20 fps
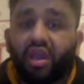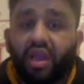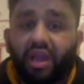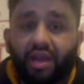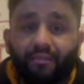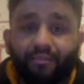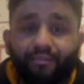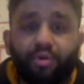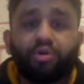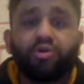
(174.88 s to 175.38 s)

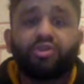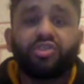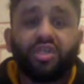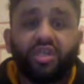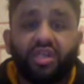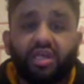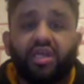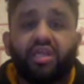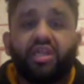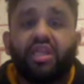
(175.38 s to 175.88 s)
and pushing
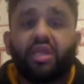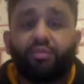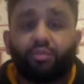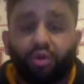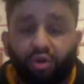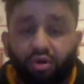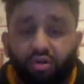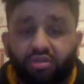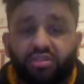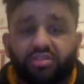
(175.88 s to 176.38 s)
her name
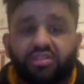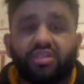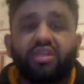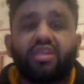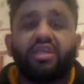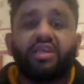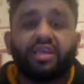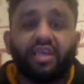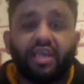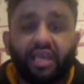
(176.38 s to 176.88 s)

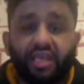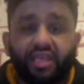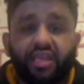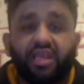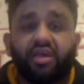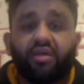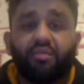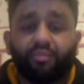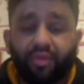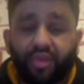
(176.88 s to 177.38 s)
constantly, getting
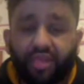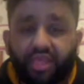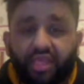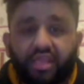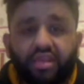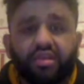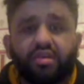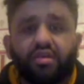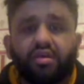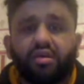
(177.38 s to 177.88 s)
her
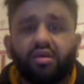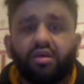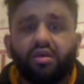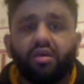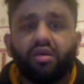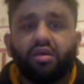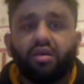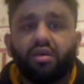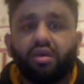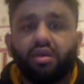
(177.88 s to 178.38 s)
paid,
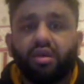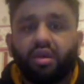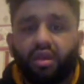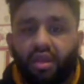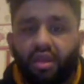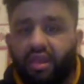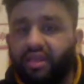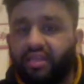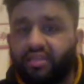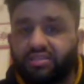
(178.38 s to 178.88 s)

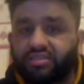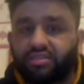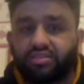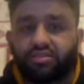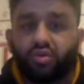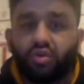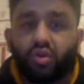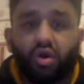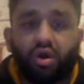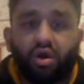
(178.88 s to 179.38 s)
it's
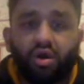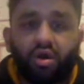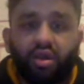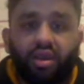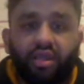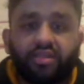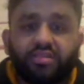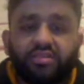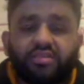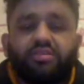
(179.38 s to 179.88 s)

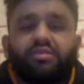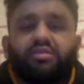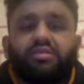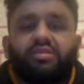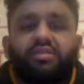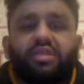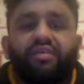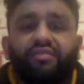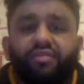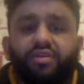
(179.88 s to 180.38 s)

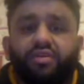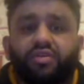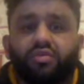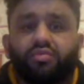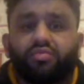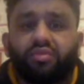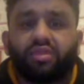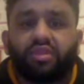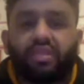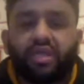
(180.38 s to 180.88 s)
definitely
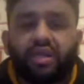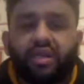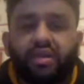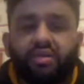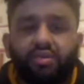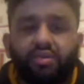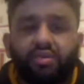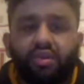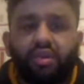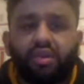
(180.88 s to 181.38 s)
something that
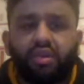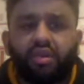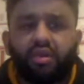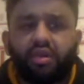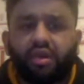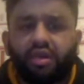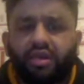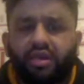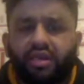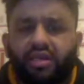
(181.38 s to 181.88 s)
can be,
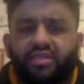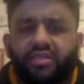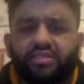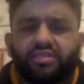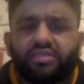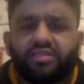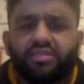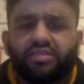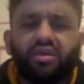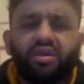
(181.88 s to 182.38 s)
I
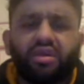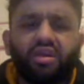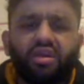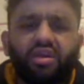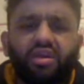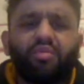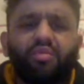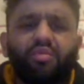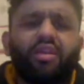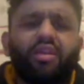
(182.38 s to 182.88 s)
guess,
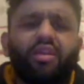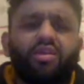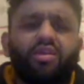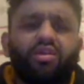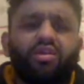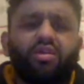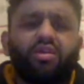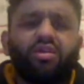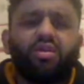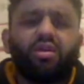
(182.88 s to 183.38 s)
commended
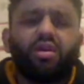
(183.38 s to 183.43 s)
on.